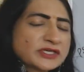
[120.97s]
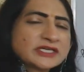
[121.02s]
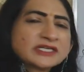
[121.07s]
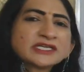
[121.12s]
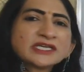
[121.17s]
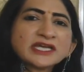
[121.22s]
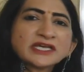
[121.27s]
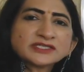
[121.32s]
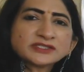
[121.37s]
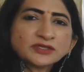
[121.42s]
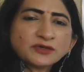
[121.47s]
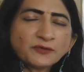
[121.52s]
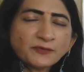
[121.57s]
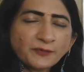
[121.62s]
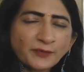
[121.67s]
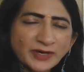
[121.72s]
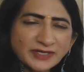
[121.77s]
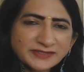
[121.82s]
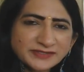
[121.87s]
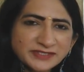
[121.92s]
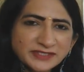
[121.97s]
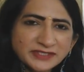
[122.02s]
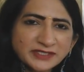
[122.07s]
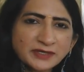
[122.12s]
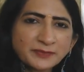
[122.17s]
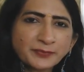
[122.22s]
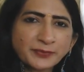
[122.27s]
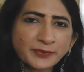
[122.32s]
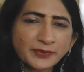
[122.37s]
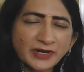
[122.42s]
in case of first
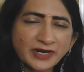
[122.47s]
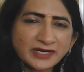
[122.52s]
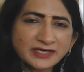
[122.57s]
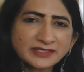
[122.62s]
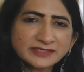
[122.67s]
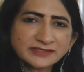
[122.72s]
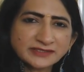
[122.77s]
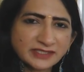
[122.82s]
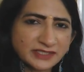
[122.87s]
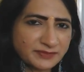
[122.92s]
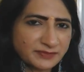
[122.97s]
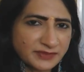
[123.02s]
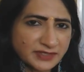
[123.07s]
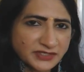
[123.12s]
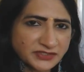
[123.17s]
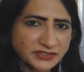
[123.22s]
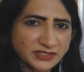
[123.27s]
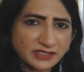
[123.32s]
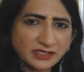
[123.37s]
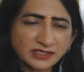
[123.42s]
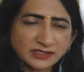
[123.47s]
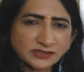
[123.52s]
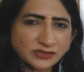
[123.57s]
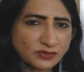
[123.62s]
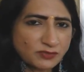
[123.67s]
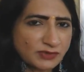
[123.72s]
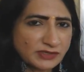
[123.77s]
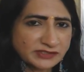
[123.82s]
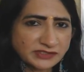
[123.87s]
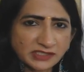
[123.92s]
degree price discrimination,
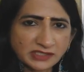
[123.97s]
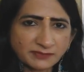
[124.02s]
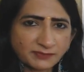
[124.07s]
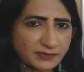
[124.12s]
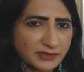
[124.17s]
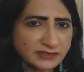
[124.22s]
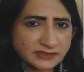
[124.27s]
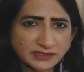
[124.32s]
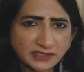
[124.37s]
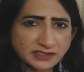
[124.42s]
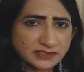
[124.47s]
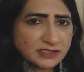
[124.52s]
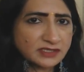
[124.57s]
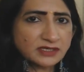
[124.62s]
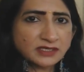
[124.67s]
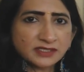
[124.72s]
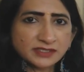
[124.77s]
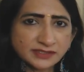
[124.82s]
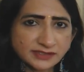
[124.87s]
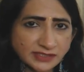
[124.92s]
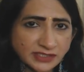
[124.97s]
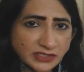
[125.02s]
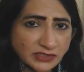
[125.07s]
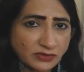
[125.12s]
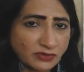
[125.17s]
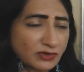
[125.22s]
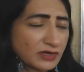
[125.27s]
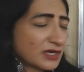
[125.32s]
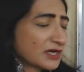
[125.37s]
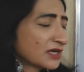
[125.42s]
consumer surplus is 0.